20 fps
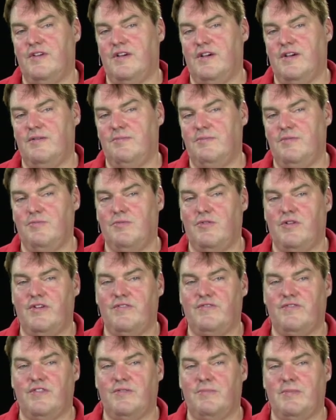mimoLive
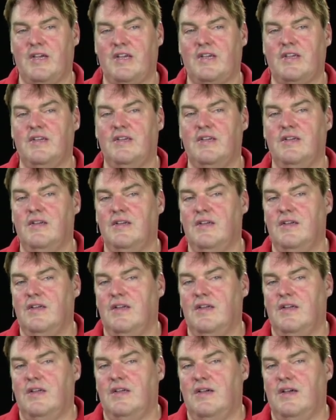for the Mac
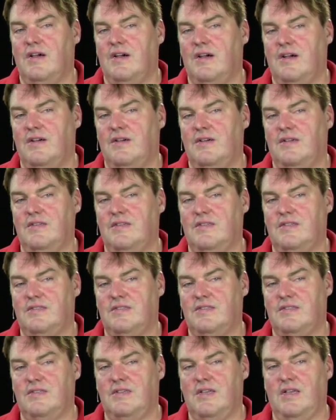
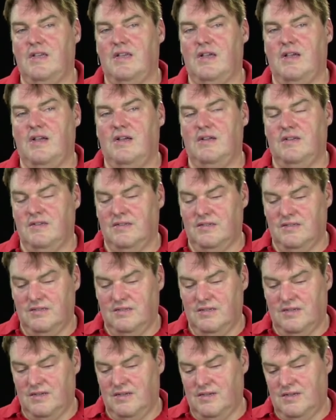is the
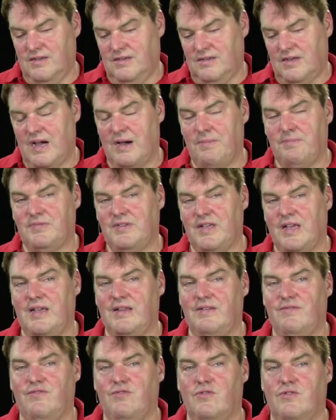
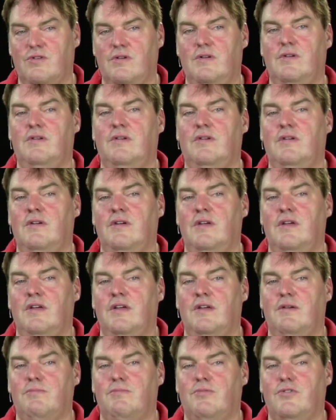update for
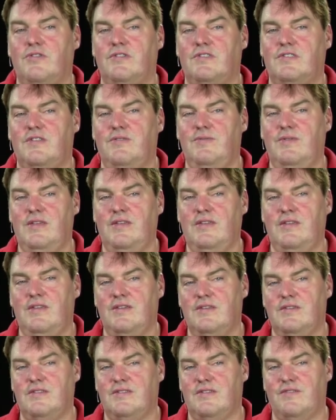Boinx TV,
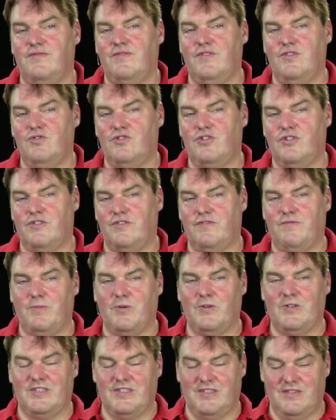is the future of
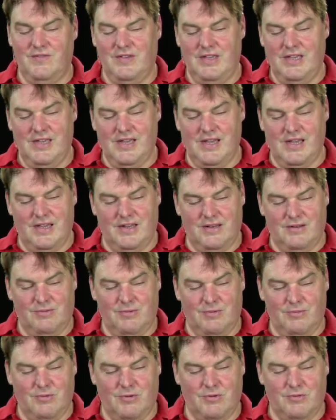Boinx TV, and
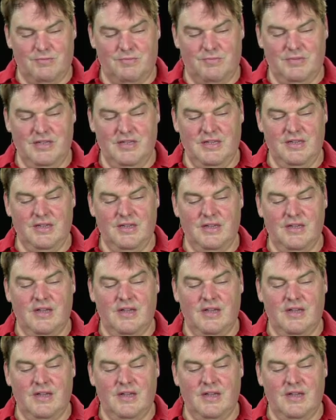we won't be